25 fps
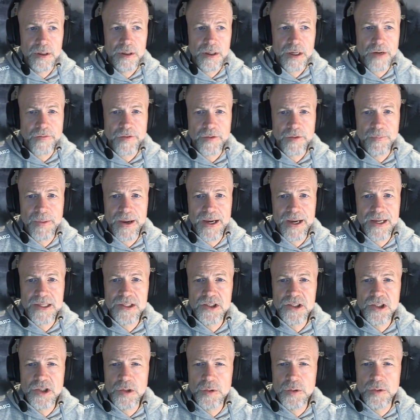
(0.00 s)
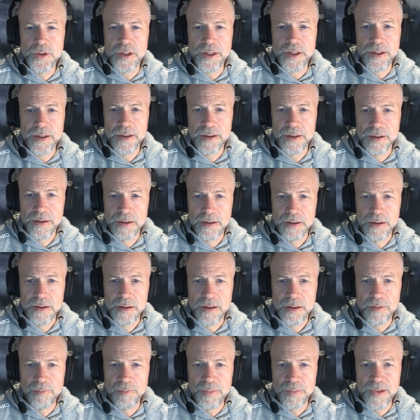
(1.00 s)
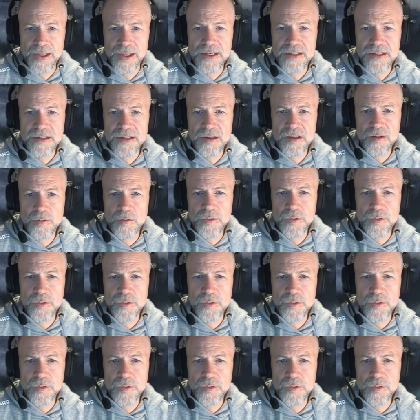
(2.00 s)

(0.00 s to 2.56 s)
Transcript: covered by a tunic emblazoned